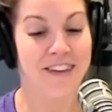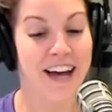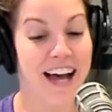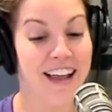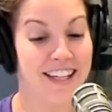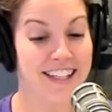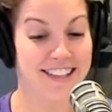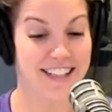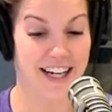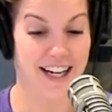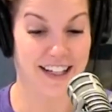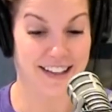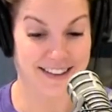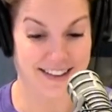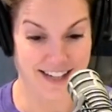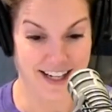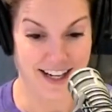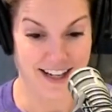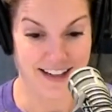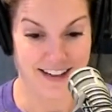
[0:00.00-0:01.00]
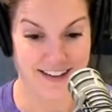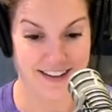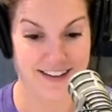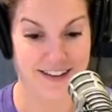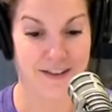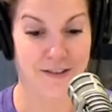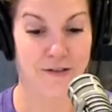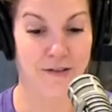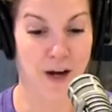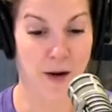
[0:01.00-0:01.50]
Valentine's Day,
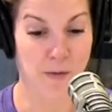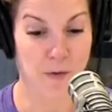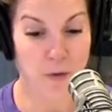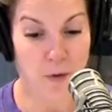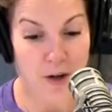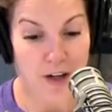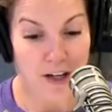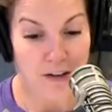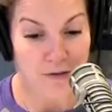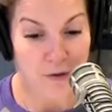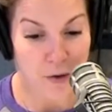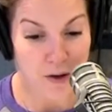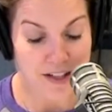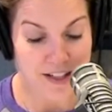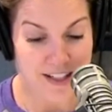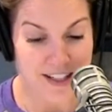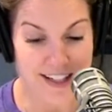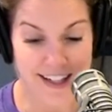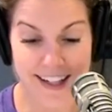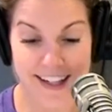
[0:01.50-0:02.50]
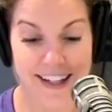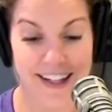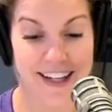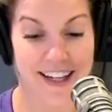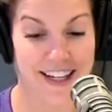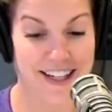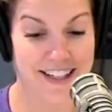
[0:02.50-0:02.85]
February 14,